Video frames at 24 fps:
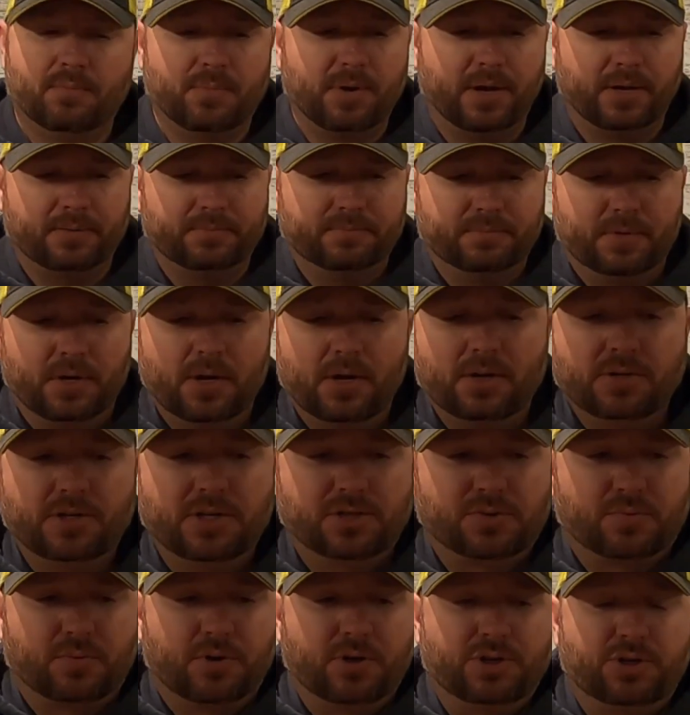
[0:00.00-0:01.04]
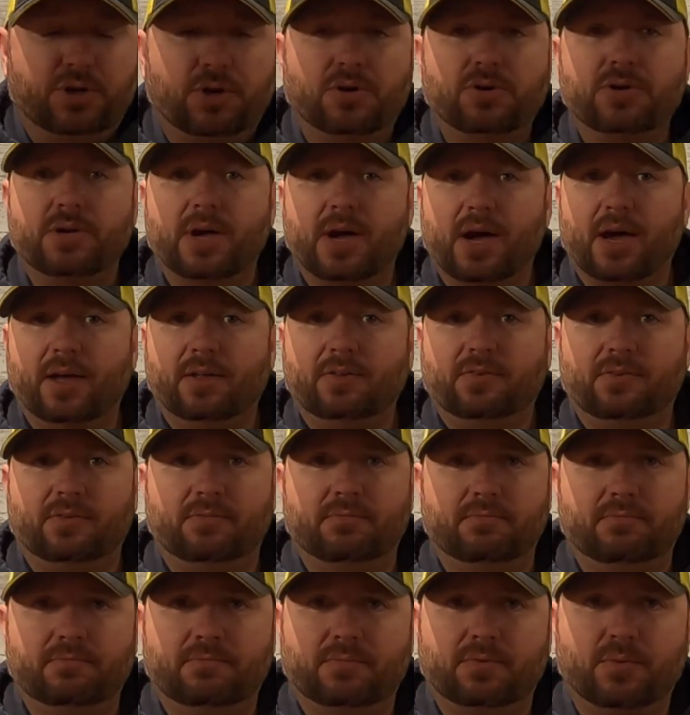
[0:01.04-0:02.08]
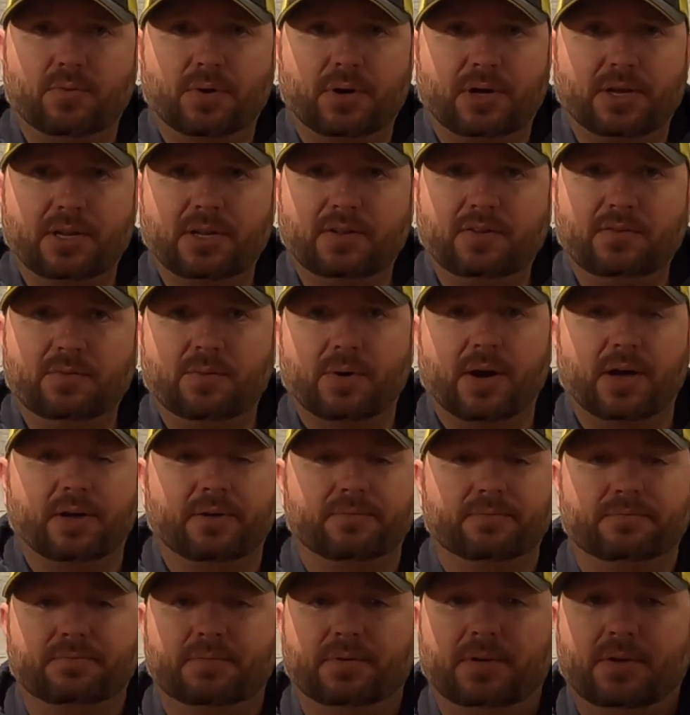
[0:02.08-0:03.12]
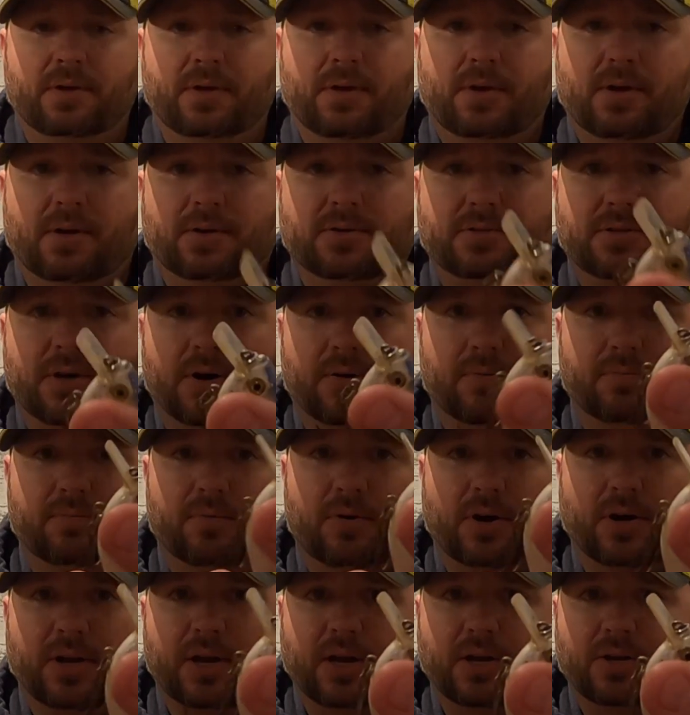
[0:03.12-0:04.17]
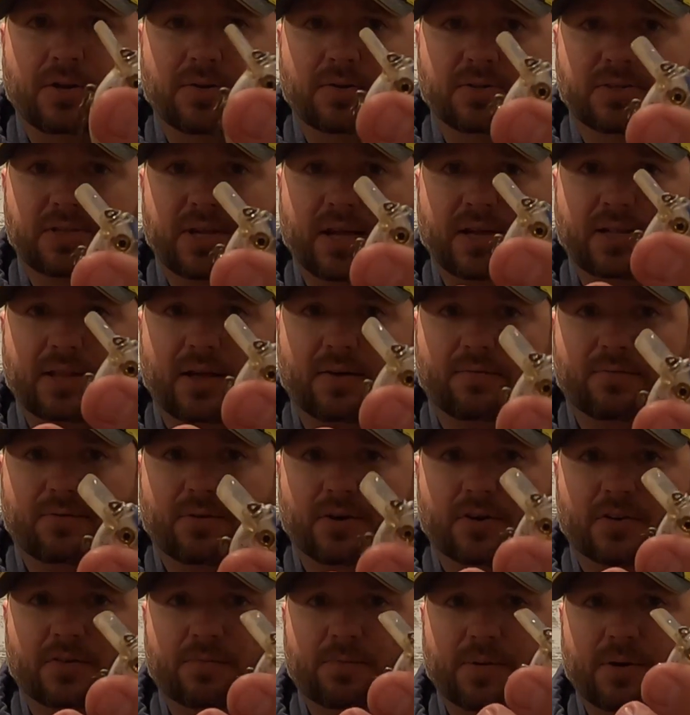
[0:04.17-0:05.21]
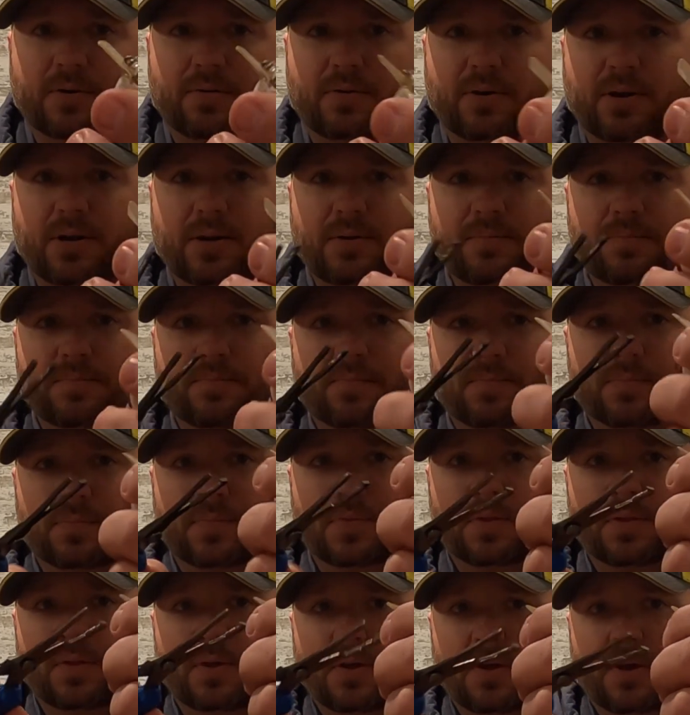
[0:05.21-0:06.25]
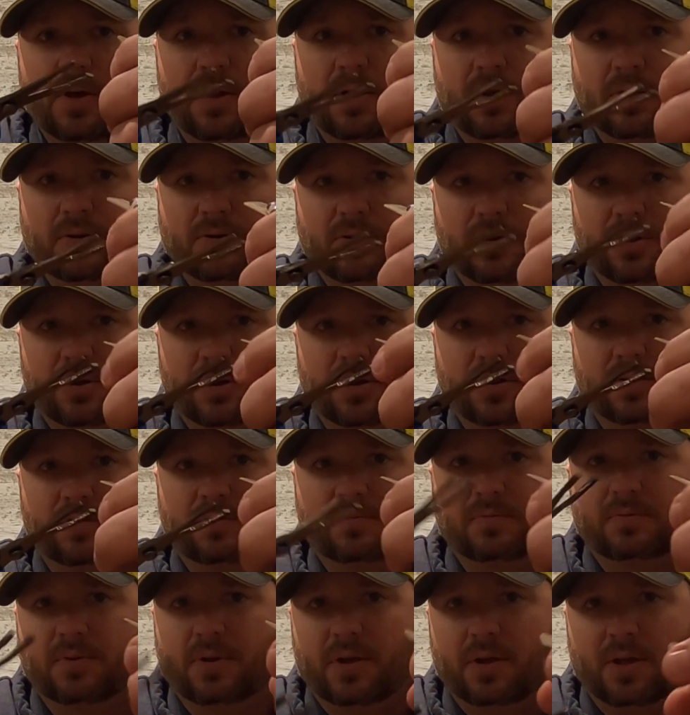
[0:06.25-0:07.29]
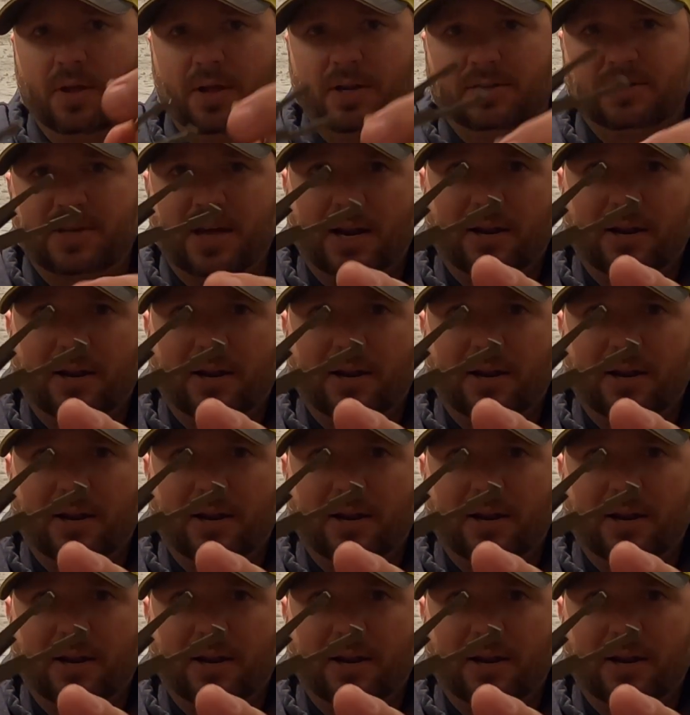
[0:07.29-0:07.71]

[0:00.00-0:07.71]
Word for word: But just want to show you guys quick and easy way. So all you got to do is take that front split ring, and you're gonna, it's